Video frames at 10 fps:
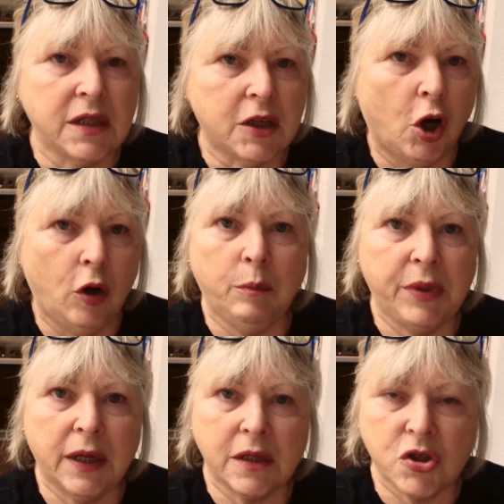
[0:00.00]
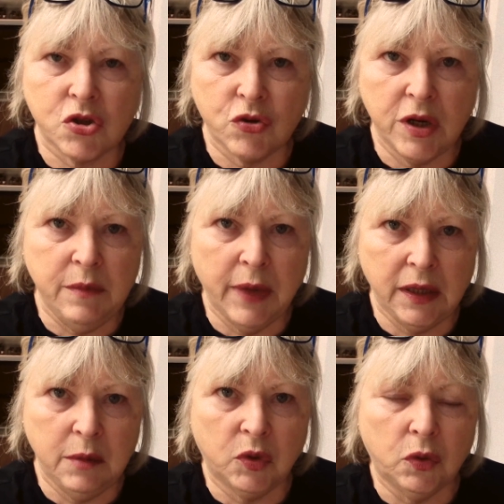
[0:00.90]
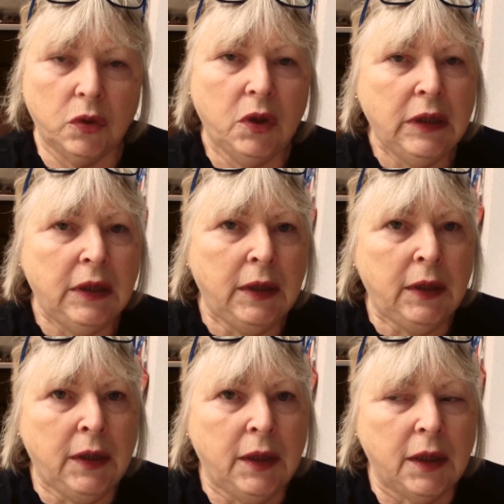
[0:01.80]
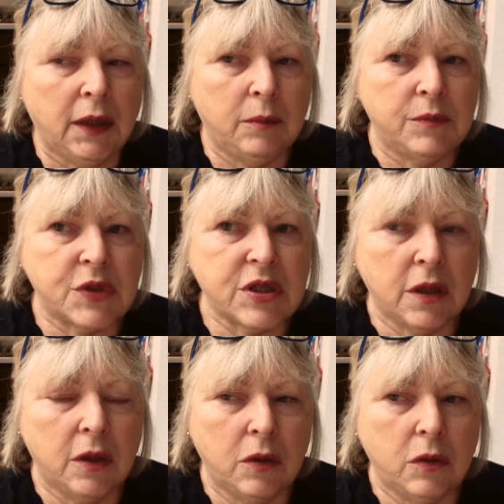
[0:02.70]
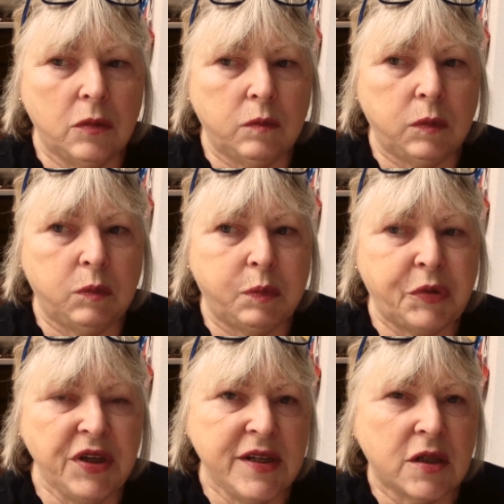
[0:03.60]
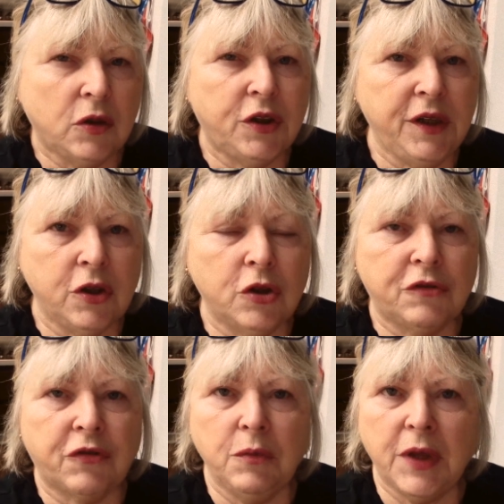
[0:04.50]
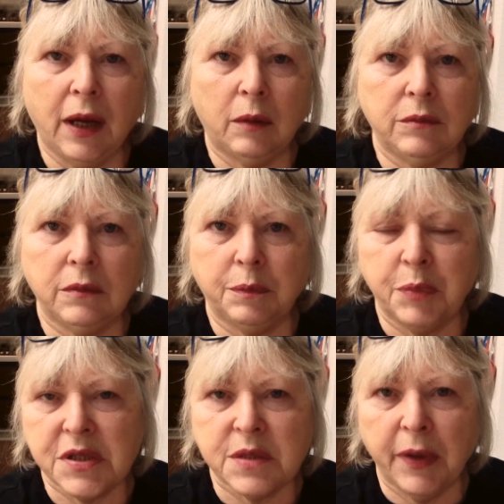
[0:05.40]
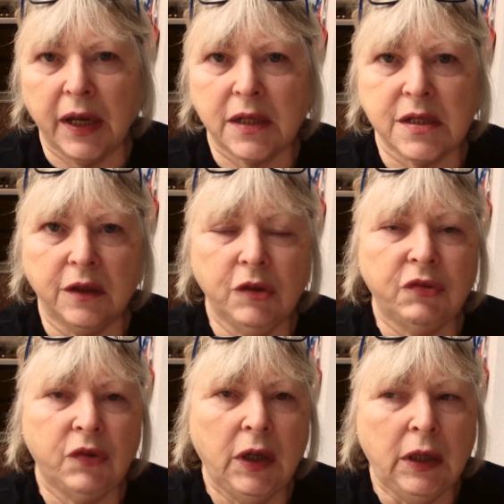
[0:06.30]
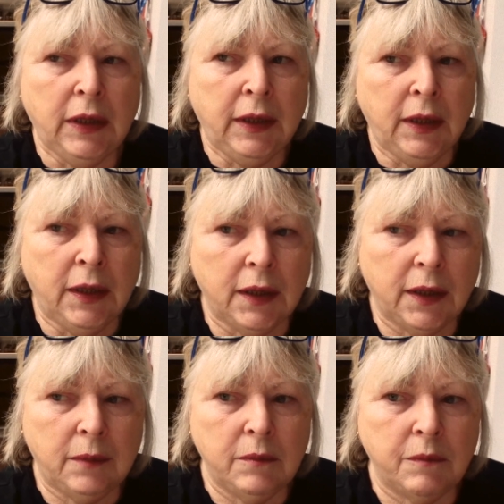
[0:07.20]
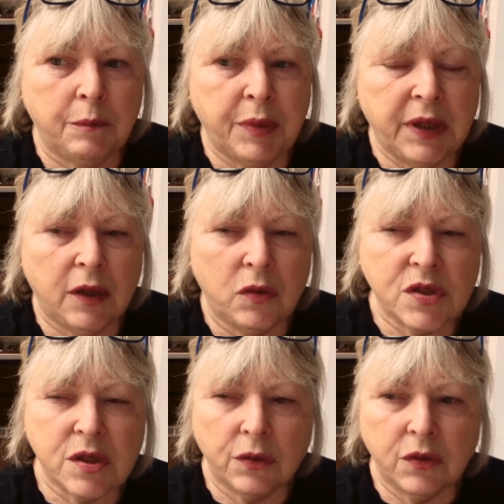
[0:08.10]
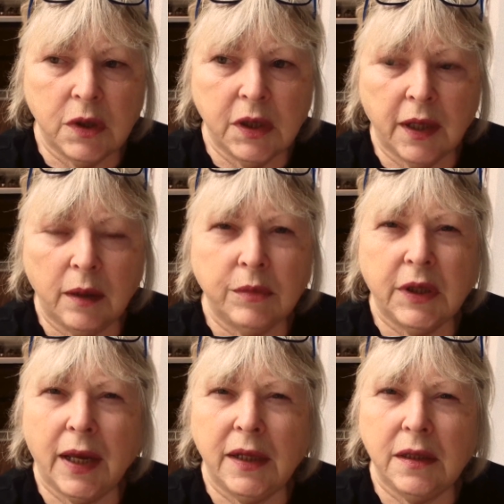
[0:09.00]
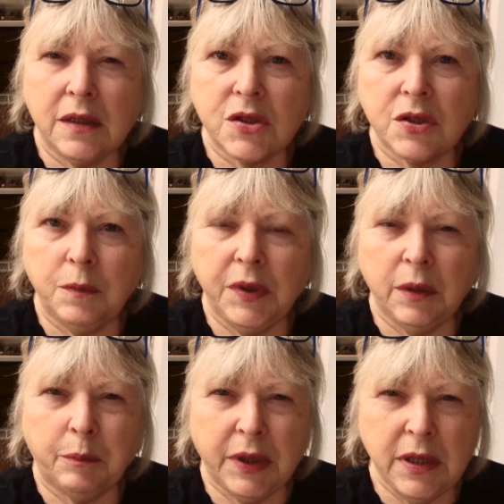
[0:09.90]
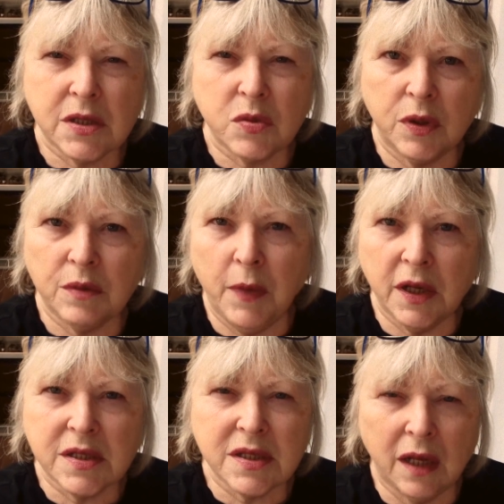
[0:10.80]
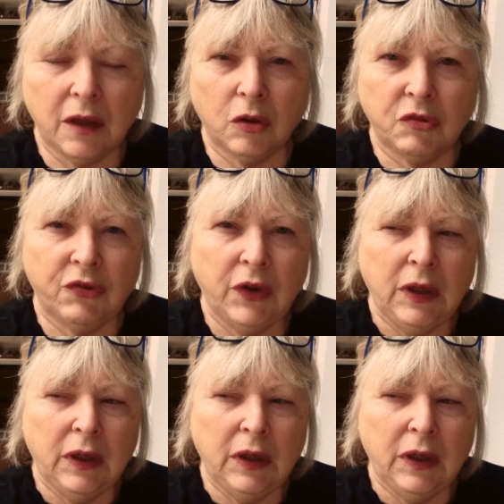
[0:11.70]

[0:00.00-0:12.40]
it can't be extreme anymore. So things are looking good from that perspective. But I also think I'm getting to be at peace with myself